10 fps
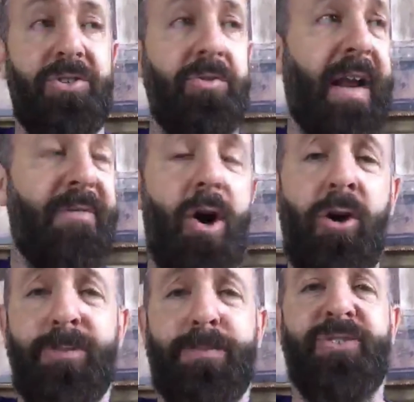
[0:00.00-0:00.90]
You could have
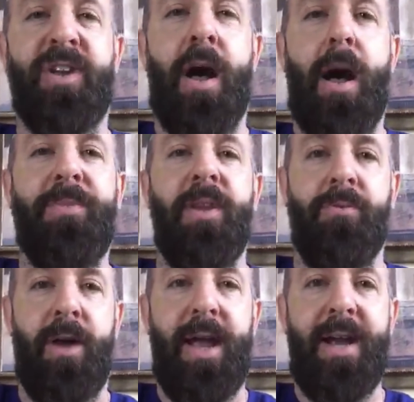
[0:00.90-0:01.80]
100% opt-in
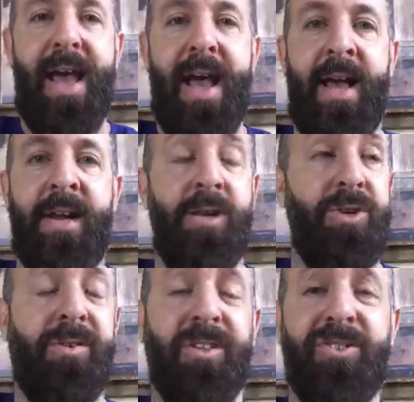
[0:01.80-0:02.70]
rate and
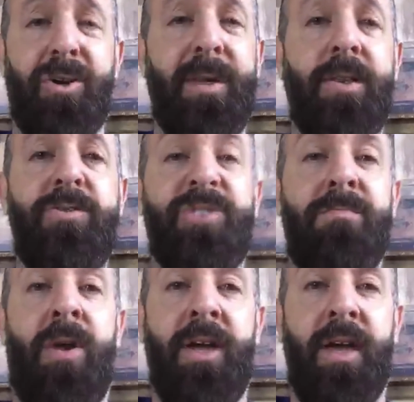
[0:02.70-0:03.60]
you could still be losing
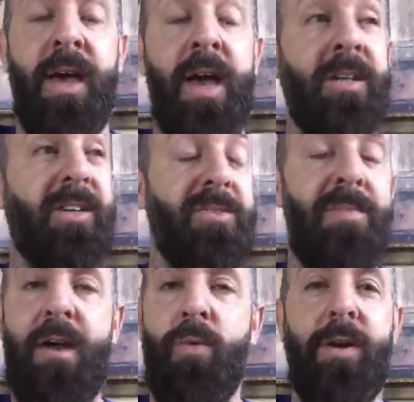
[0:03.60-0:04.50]
money. Doesn't
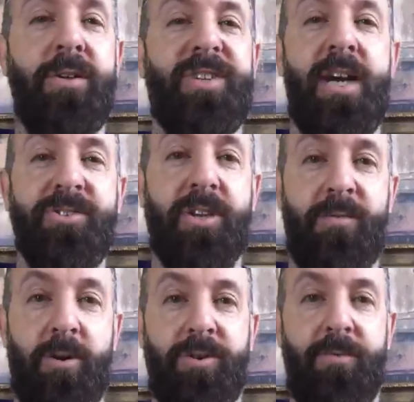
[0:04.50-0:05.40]
matter what your sales
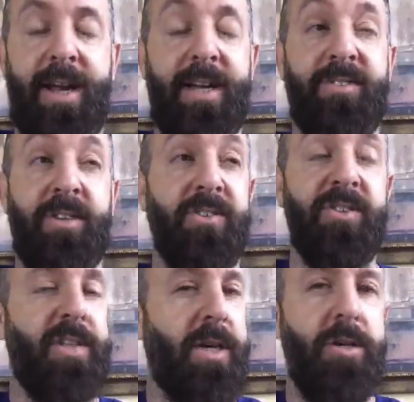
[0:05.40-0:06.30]
conversion rate is. It
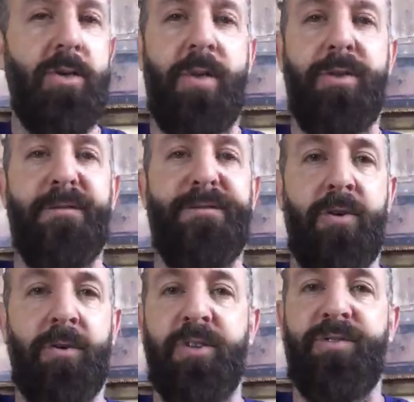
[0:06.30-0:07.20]
doesn't tell you whether your
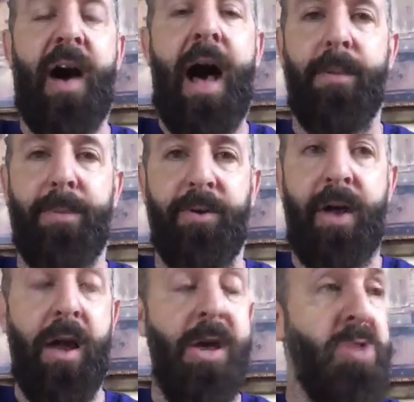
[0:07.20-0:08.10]
funnel is viable or
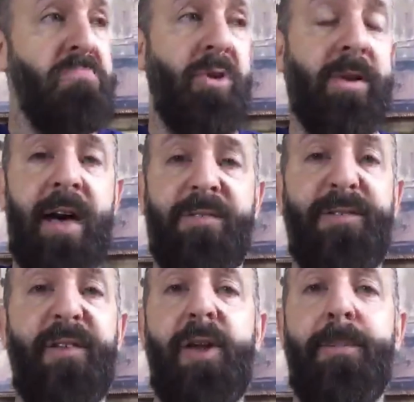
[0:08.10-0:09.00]
not. You could have a
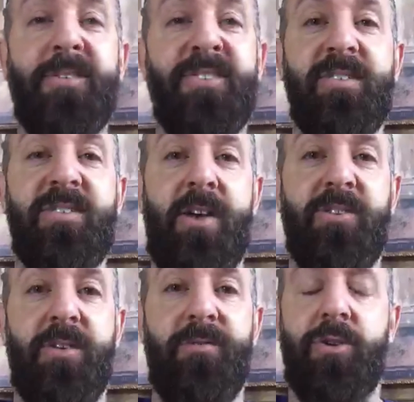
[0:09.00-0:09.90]
50% sales
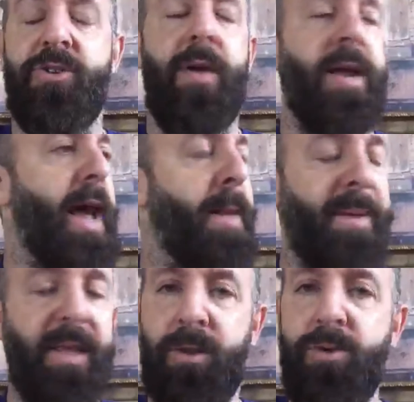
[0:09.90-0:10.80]
conversion rate and
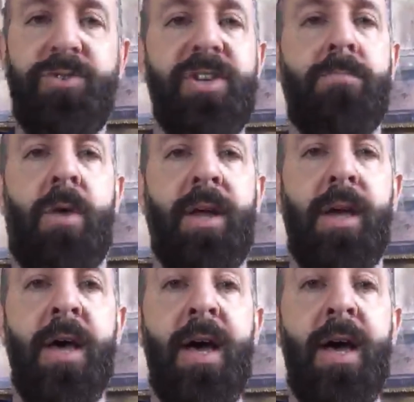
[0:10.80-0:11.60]
be losing money.